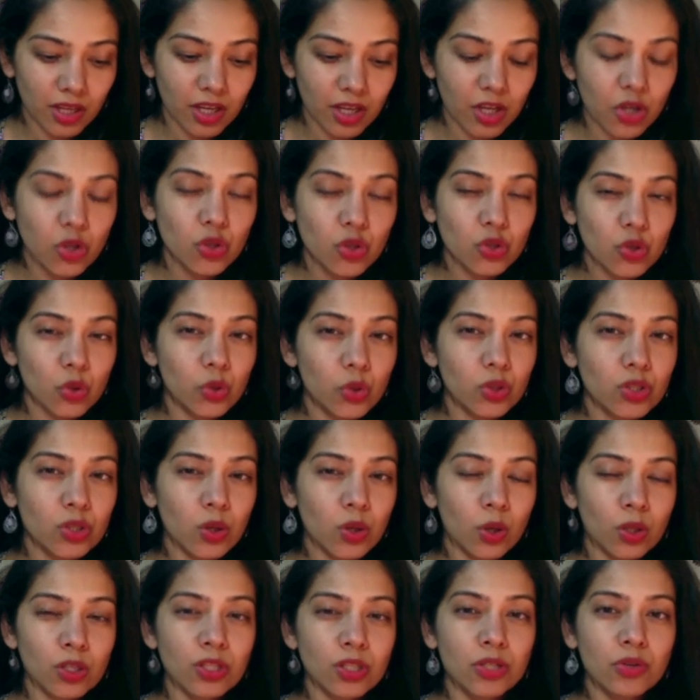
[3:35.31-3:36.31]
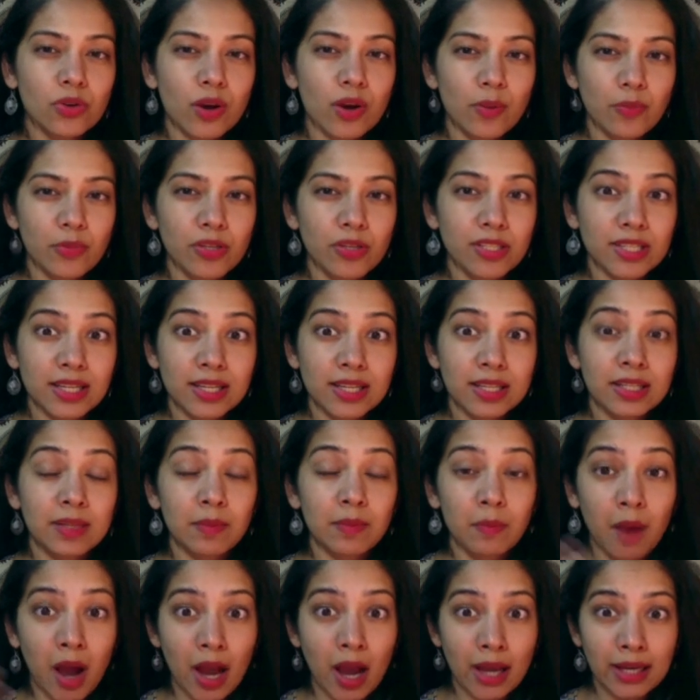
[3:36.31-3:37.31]
Swords also represent the
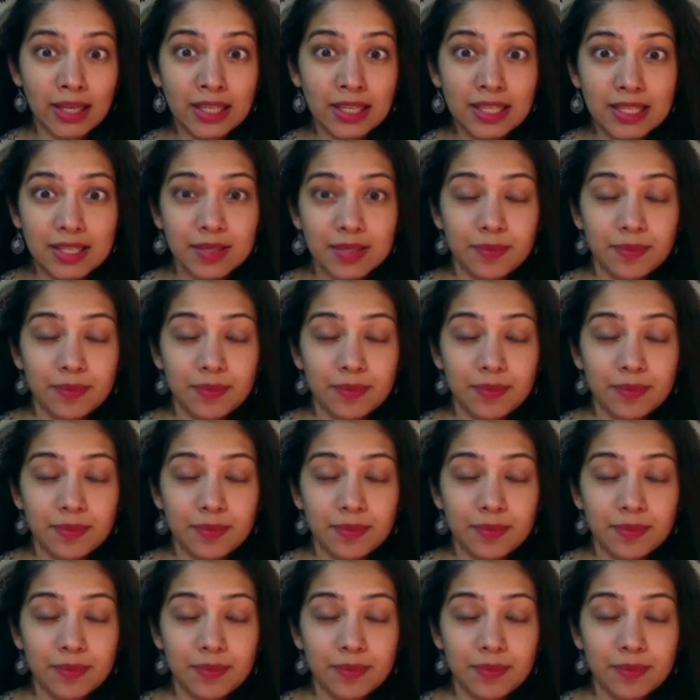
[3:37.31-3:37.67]
mind.